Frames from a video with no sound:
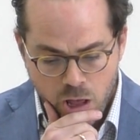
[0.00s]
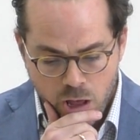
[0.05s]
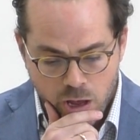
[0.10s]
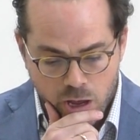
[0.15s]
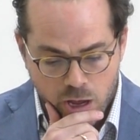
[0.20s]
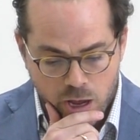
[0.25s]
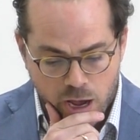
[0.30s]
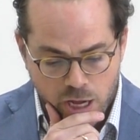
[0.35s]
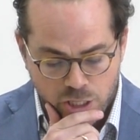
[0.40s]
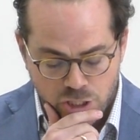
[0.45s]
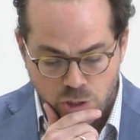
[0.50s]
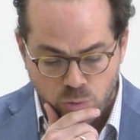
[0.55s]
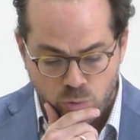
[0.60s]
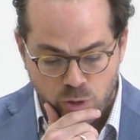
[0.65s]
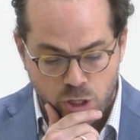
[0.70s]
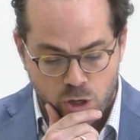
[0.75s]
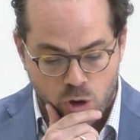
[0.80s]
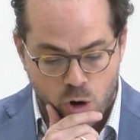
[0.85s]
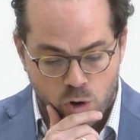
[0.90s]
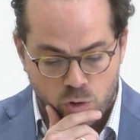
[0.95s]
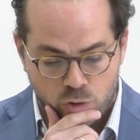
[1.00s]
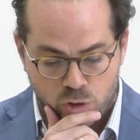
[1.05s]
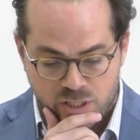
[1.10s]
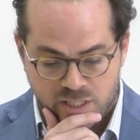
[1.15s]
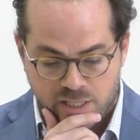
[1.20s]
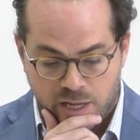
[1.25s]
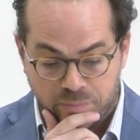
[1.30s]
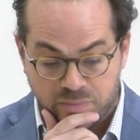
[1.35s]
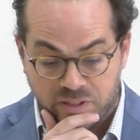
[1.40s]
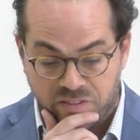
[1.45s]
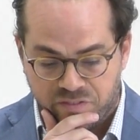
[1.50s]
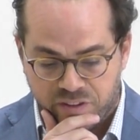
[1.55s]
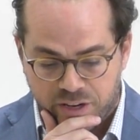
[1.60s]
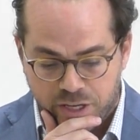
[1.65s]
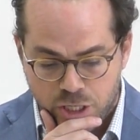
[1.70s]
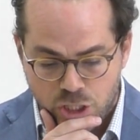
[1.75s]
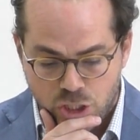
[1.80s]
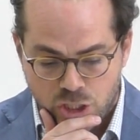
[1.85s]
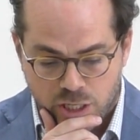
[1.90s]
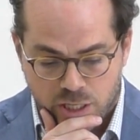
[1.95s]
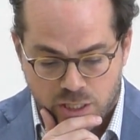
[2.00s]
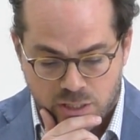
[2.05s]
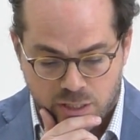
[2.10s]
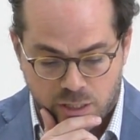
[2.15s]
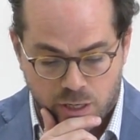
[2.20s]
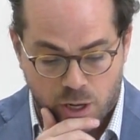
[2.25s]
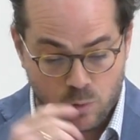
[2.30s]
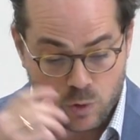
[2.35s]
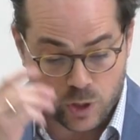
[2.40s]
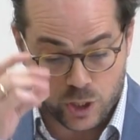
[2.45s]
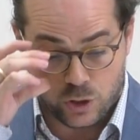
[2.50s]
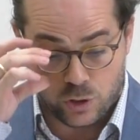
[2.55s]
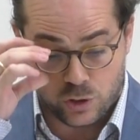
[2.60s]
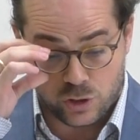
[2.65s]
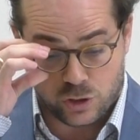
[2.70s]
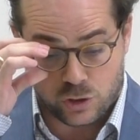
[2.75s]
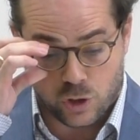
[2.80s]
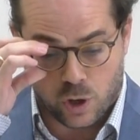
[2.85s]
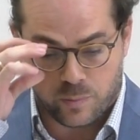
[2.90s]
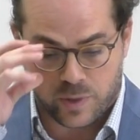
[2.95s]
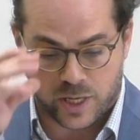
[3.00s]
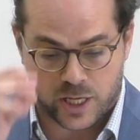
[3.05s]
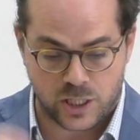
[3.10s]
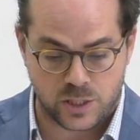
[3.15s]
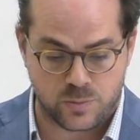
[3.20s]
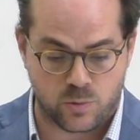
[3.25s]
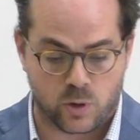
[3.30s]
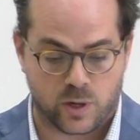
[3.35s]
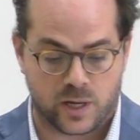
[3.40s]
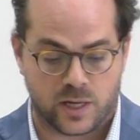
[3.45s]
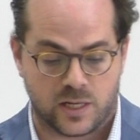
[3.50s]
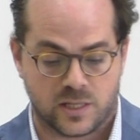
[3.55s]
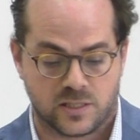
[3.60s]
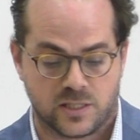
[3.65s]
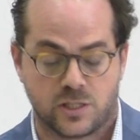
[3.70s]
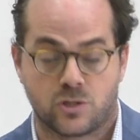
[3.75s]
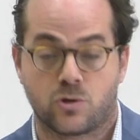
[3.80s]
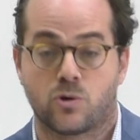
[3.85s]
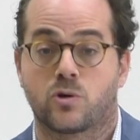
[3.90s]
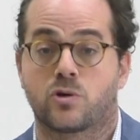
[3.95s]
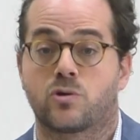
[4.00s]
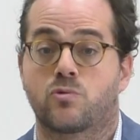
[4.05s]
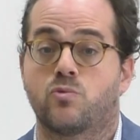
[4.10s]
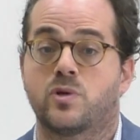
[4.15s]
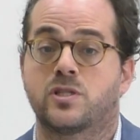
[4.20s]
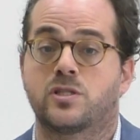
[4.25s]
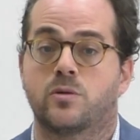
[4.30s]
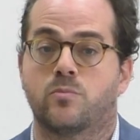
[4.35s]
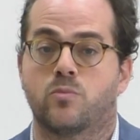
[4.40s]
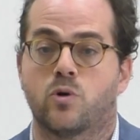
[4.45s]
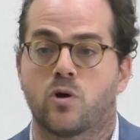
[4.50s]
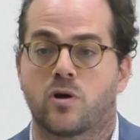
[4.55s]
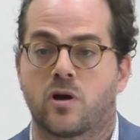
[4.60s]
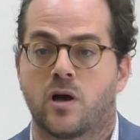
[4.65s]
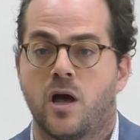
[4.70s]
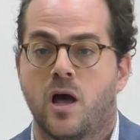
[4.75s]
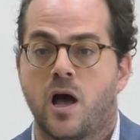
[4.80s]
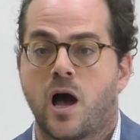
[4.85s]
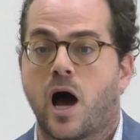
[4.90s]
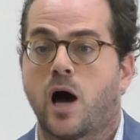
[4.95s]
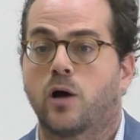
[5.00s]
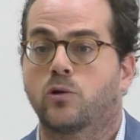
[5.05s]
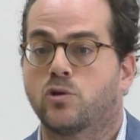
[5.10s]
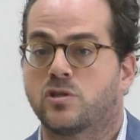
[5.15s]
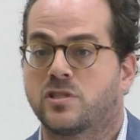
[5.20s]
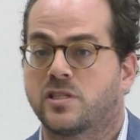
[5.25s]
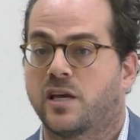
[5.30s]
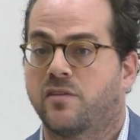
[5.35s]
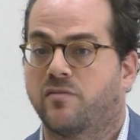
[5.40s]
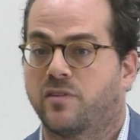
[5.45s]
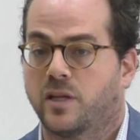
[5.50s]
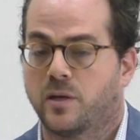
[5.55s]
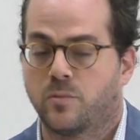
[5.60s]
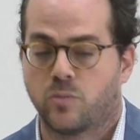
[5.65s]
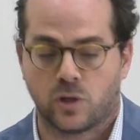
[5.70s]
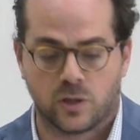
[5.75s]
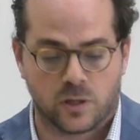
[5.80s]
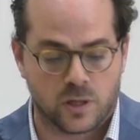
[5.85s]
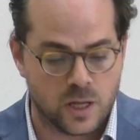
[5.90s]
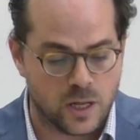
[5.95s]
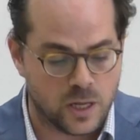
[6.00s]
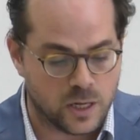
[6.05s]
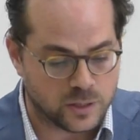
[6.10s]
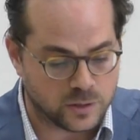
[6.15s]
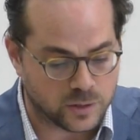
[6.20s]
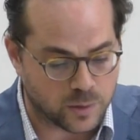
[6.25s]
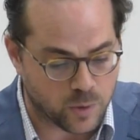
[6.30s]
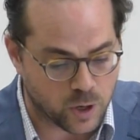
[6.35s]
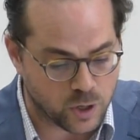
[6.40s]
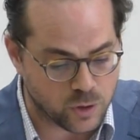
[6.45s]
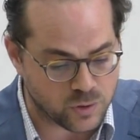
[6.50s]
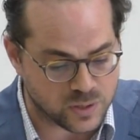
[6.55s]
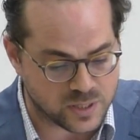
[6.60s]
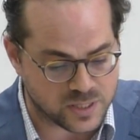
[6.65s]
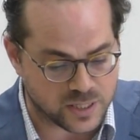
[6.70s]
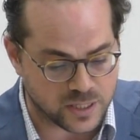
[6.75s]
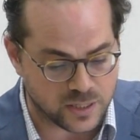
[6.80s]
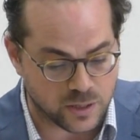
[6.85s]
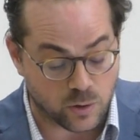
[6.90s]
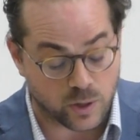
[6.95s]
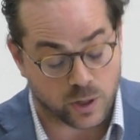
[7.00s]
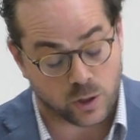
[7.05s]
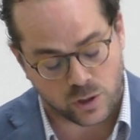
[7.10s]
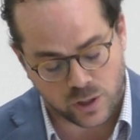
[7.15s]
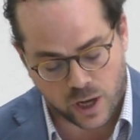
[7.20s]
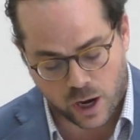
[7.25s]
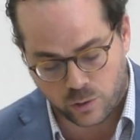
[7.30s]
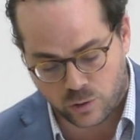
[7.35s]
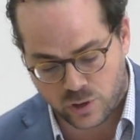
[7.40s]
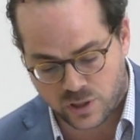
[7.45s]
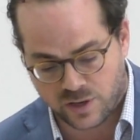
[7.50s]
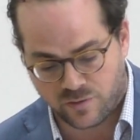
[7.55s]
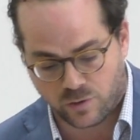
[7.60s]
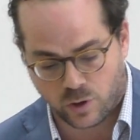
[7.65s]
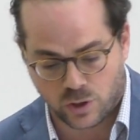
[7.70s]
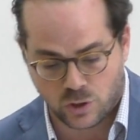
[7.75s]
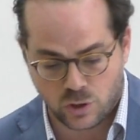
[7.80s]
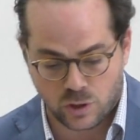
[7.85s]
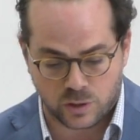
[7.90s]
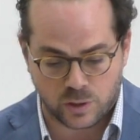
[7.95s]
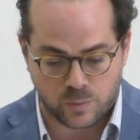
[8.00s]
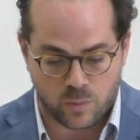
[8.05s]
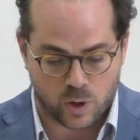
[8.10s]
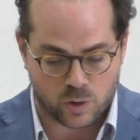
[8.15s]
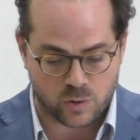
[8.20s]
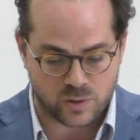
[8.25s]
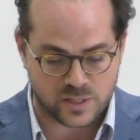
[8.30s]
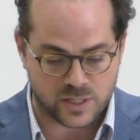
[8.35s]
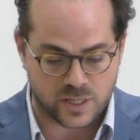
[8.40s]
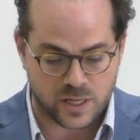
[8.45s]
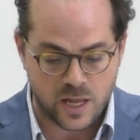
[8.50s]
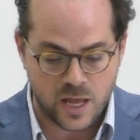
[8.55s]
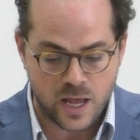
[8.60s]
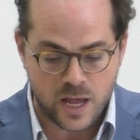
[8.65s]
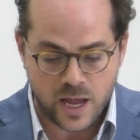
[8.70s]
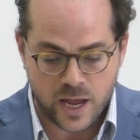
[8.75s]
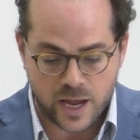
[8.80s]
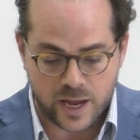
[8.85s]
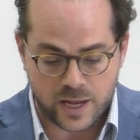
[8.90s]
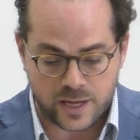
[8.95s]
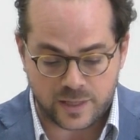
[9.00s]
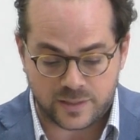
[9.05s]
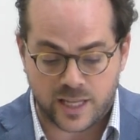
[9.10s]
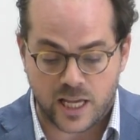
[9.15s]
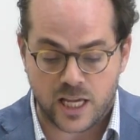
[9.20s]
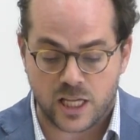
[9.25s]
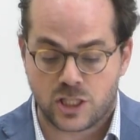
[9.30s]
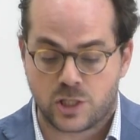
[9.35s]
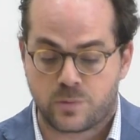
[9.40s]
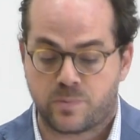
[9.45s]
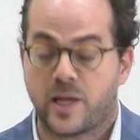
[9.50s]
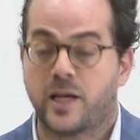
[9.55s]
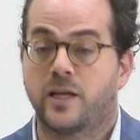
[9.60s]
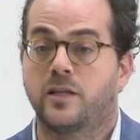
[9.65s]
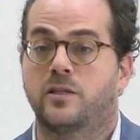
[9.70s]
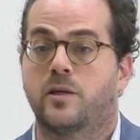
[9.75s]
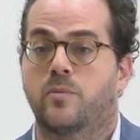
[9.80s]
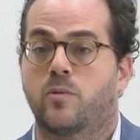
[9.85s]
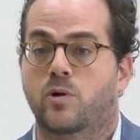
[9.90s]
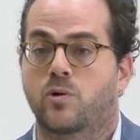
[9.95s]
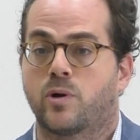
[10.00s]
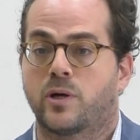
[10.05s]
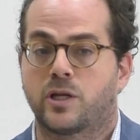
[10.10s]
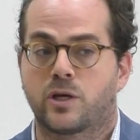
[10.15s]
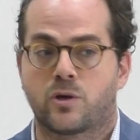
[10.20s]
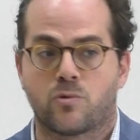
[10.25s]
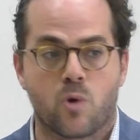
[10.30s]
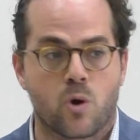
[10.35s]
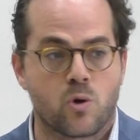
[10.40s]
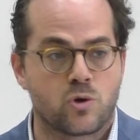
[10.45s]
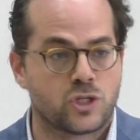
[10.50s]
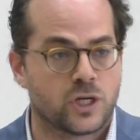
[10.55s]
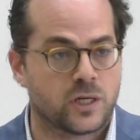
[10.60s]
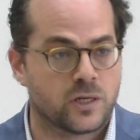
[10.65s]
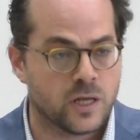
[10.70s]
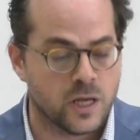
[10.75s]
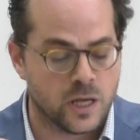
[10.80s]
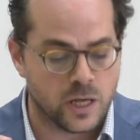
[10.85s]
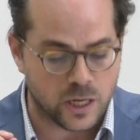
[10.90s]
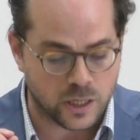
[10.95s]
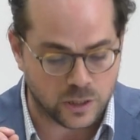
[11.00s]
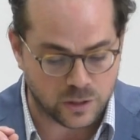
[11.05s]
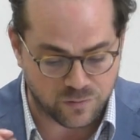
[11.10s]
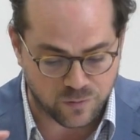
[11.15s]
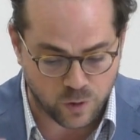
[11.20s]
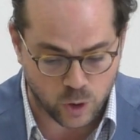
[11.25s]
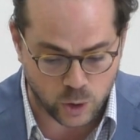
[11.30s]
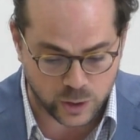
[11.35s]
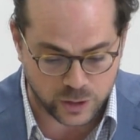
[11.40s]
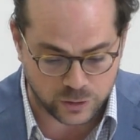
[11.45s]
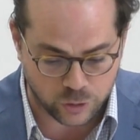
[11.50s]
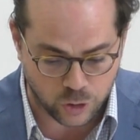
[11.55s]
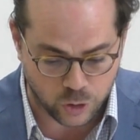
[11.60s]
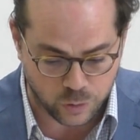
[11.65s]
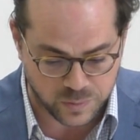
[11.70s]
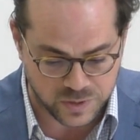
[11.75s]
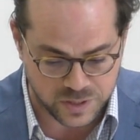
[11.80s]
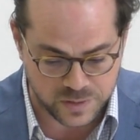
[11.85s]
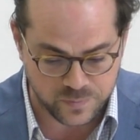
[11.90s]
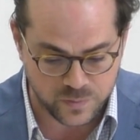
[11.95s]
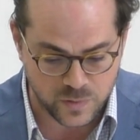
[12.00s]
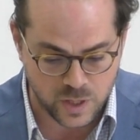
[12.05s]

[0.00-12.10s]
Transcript: I just want to go to some definitions, and I want to use Tom Ginsburg in his recent book, How to Save a Liberal Democracy, or How to Save a Constitutional Democracy, and they explain democratic erosion in the following terms.